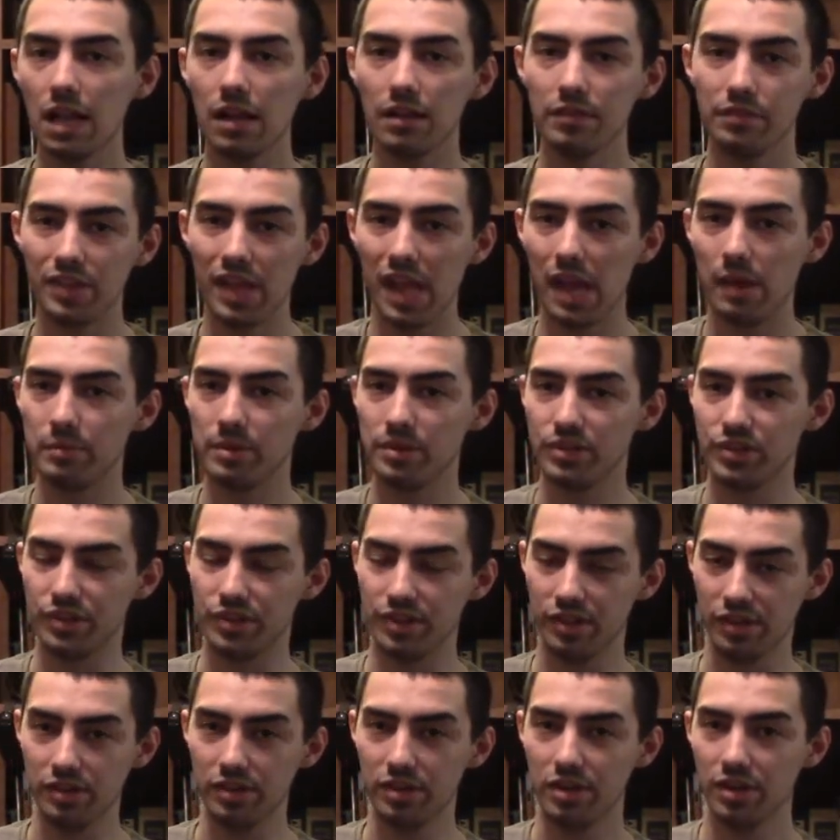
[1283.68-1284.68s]

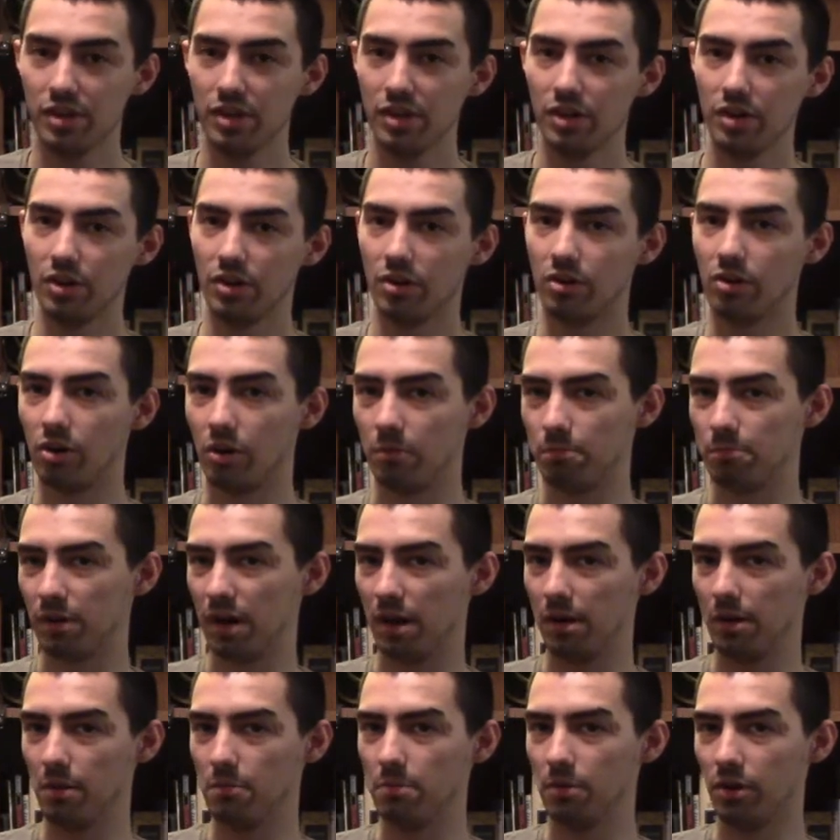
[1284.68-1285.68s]
damages it. Or I'll
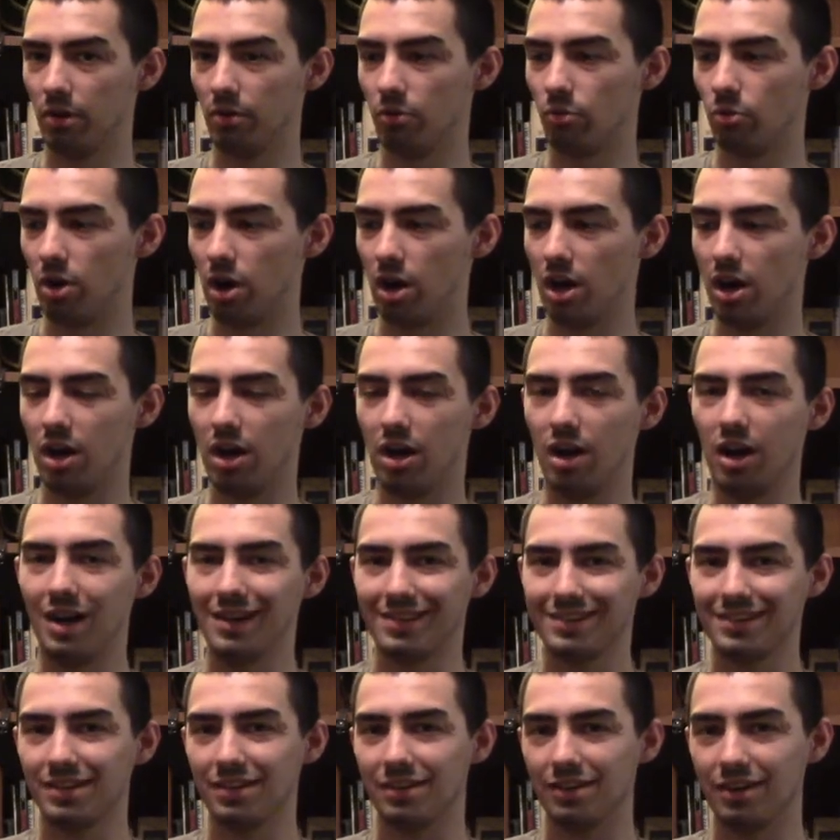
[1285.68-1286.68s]
probably put a raw
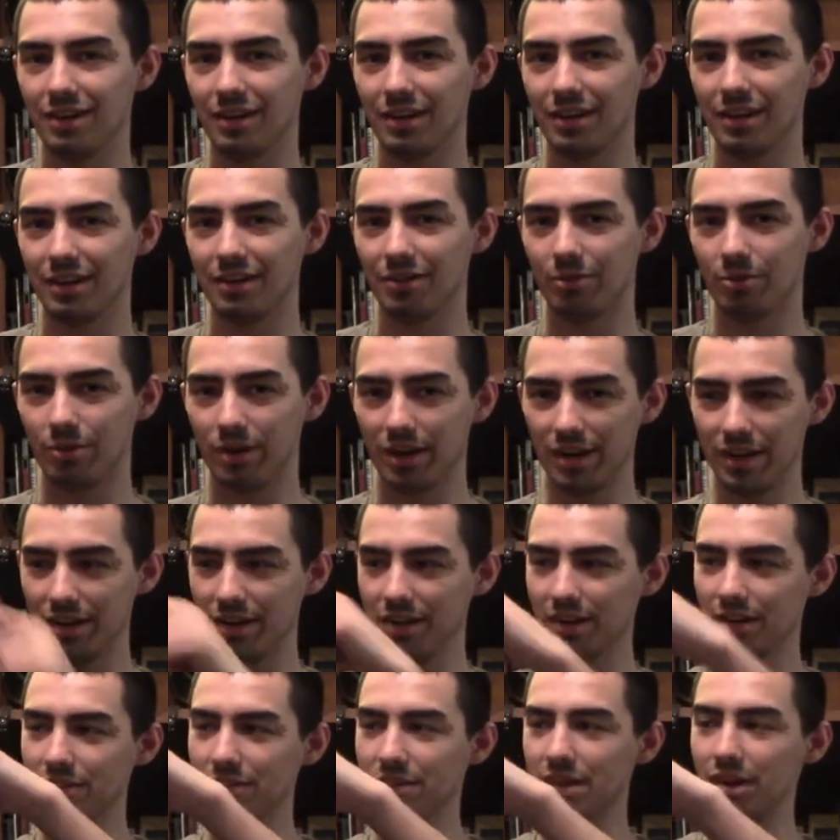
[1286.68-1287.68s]
hot dog right
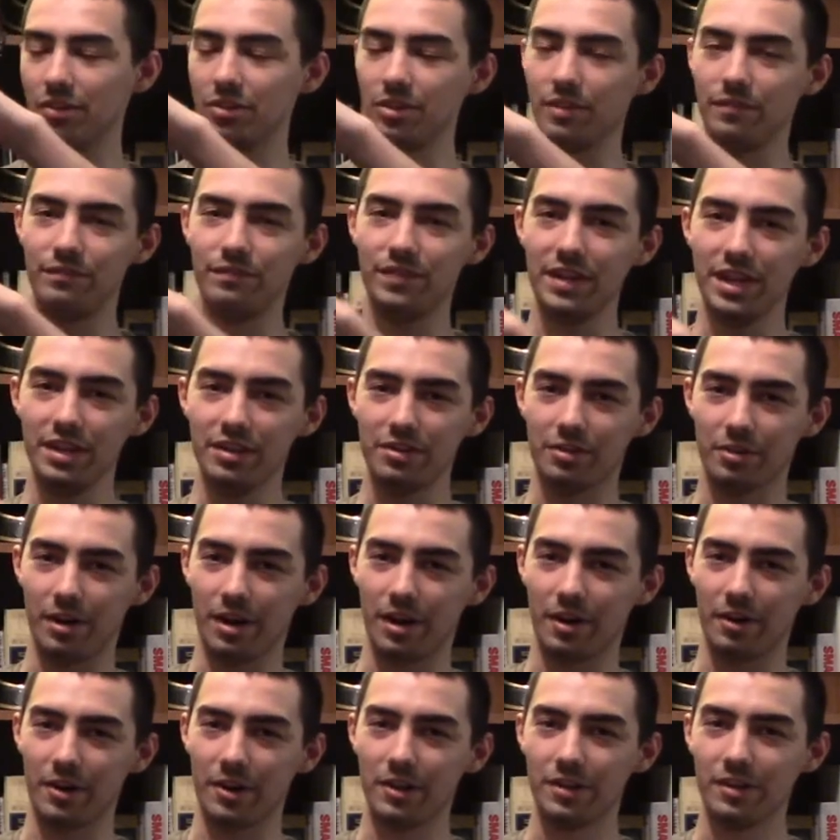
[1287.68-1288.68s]
down the finger
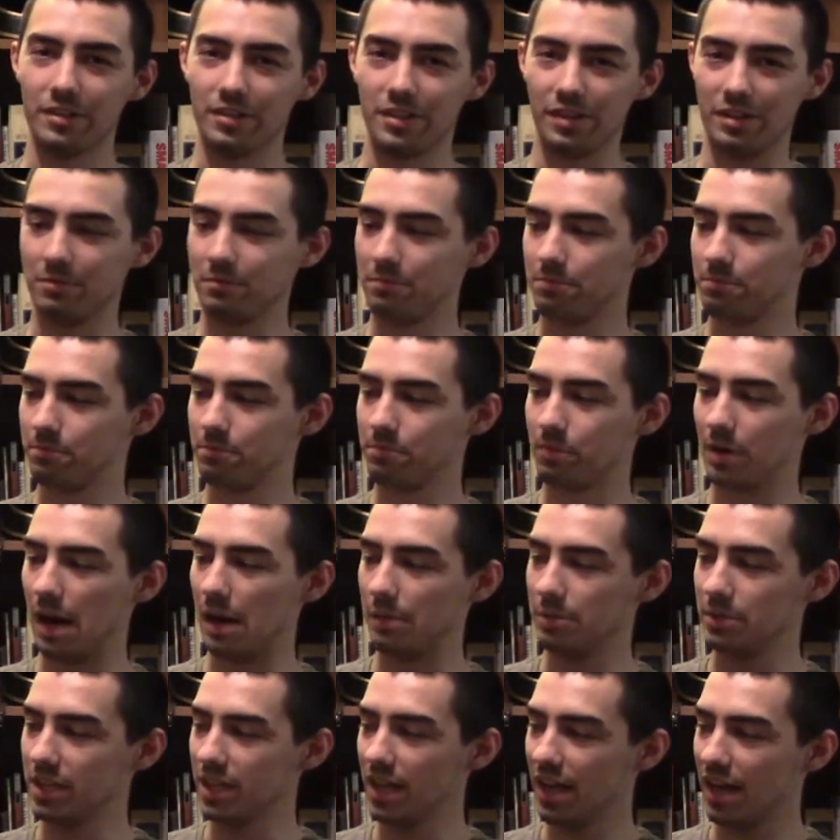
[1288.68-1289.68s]
areas and
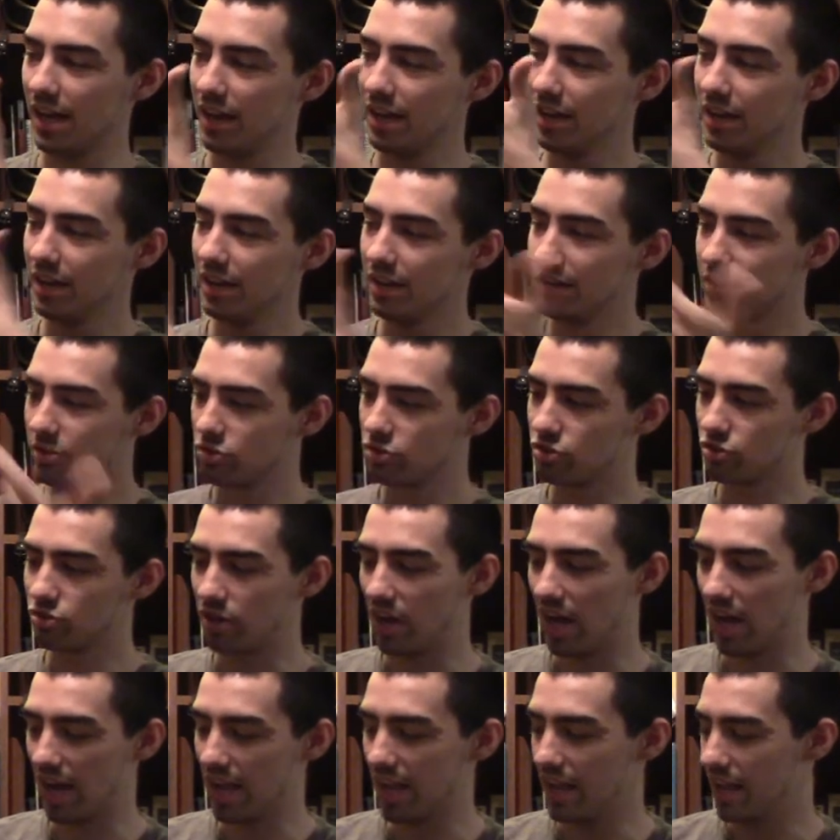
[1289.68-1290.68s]
probably
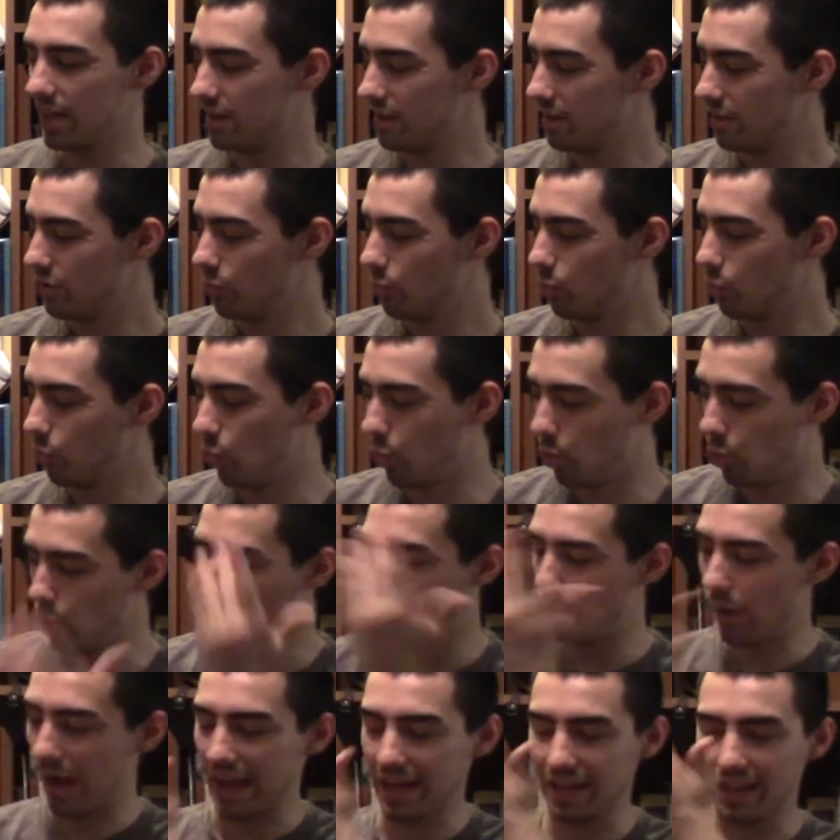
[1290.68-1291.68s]
try and
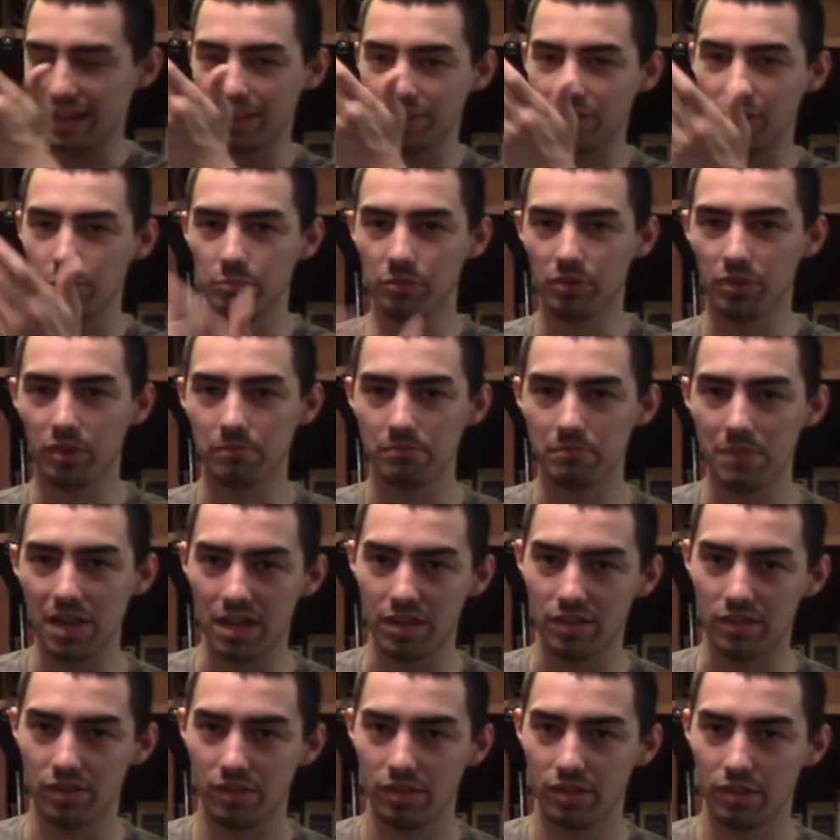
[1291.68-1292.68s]
whack at them with a
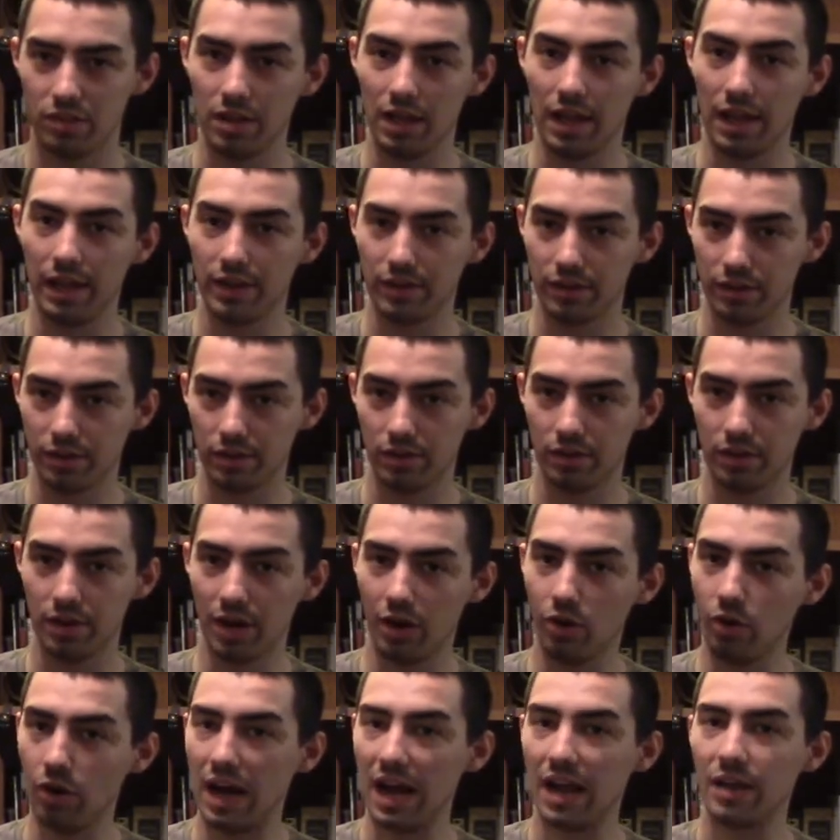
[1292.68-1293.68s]
mace. And
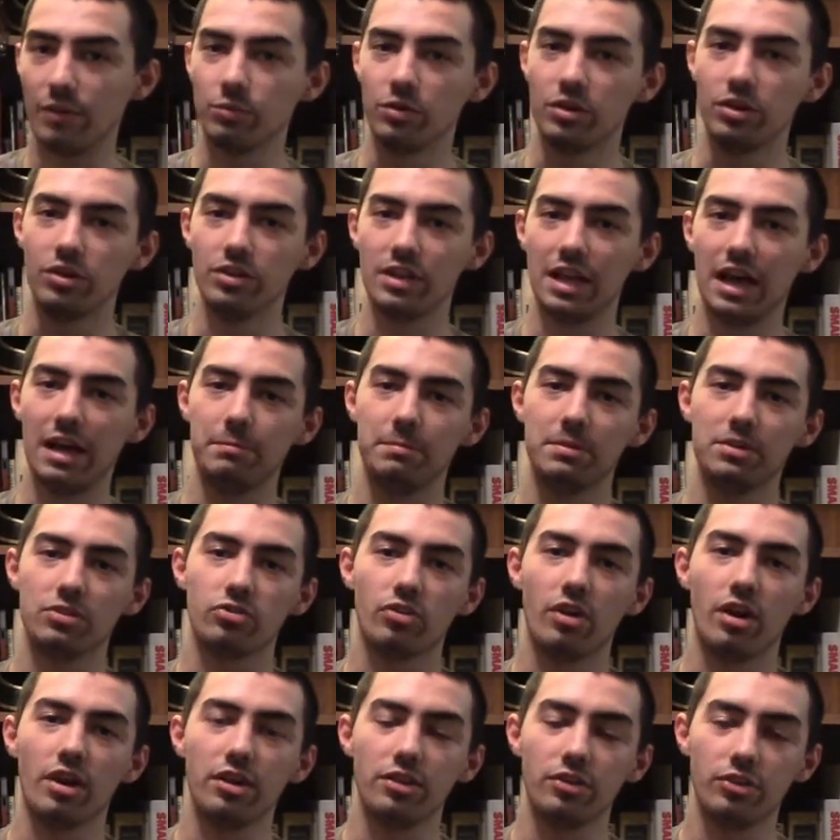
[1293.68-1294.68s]
no, I will not be
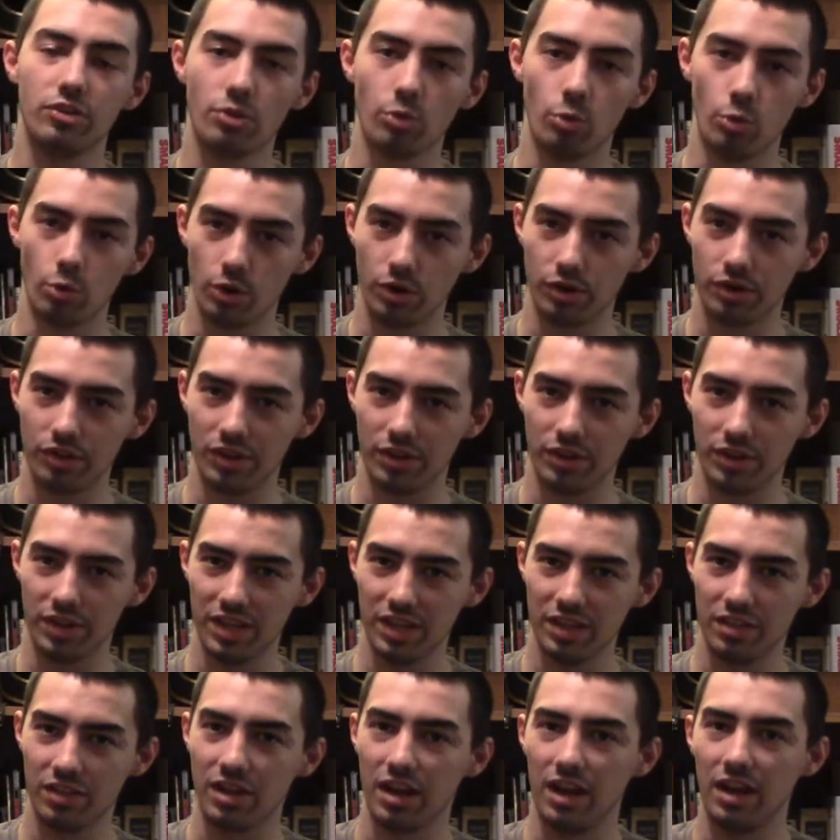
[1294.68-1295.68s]
trying swords on
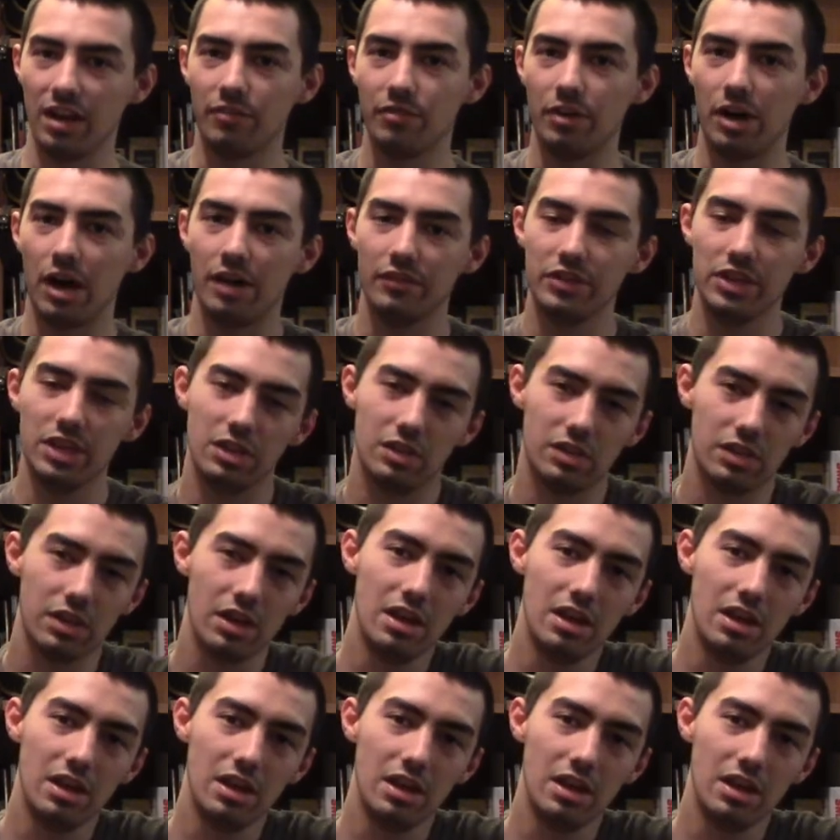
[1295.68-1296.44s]
these. Kind of obvious,